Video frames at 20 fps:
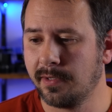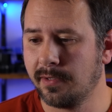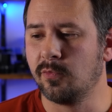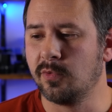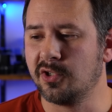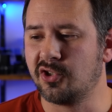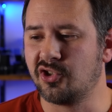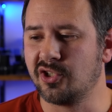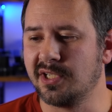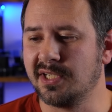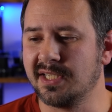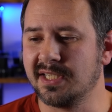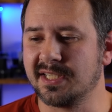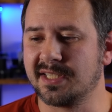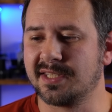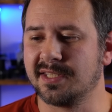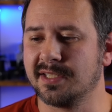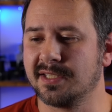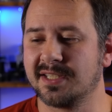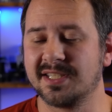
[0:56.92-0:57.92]
which
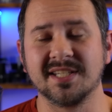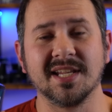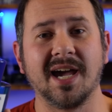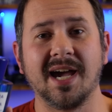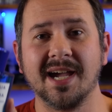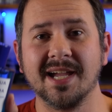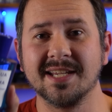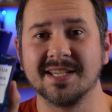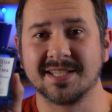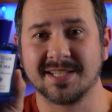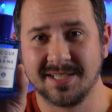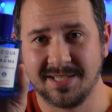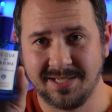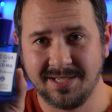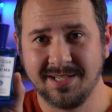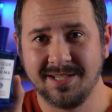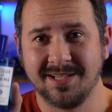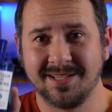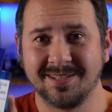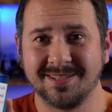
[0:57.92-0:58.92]
is the size
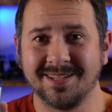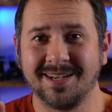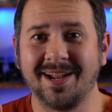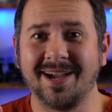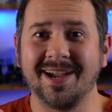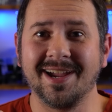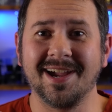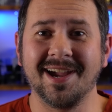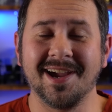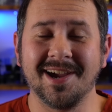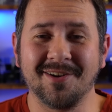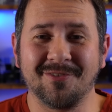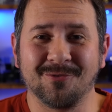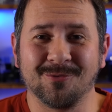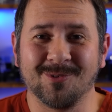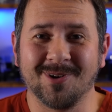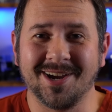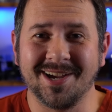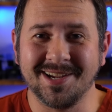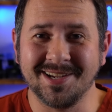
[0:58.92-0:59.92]
that I have
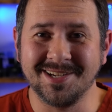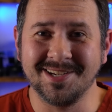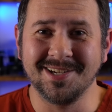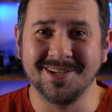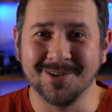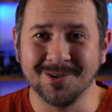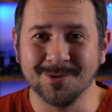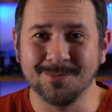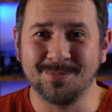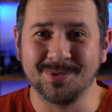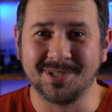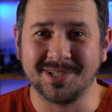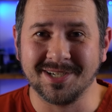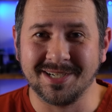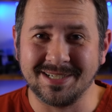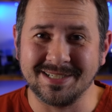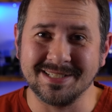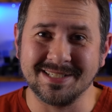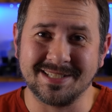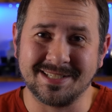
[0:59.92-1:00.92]
right here
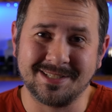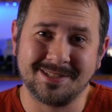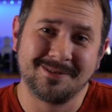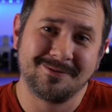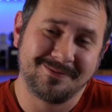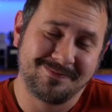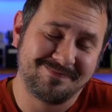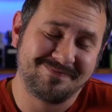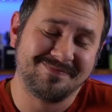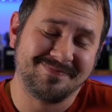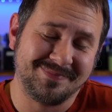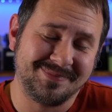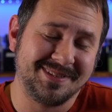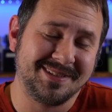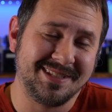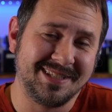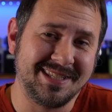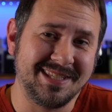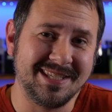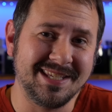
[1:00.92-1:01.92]
because
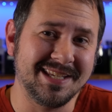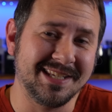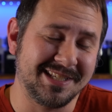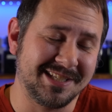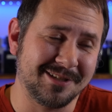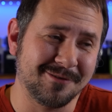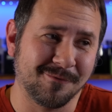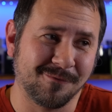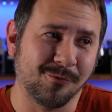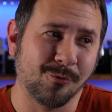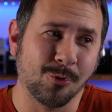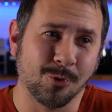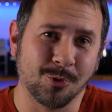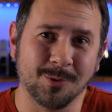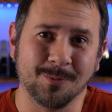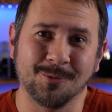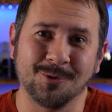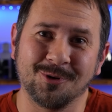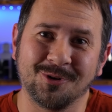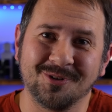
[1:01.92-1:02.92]
it's
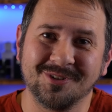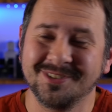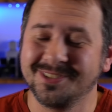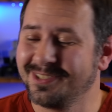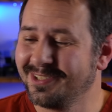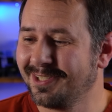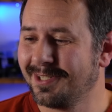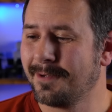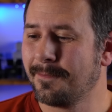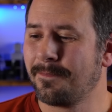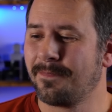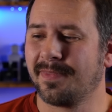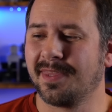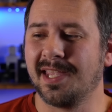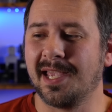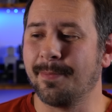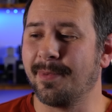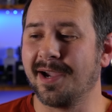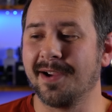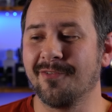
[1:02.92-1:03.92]
affordable.
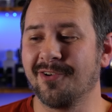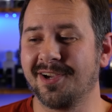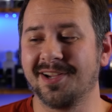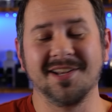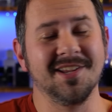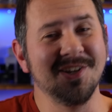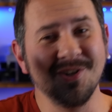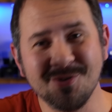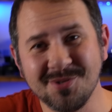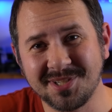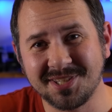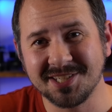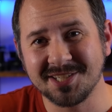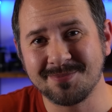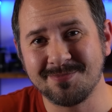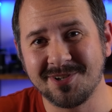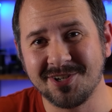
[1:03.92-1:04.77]
Am I ever gonna use this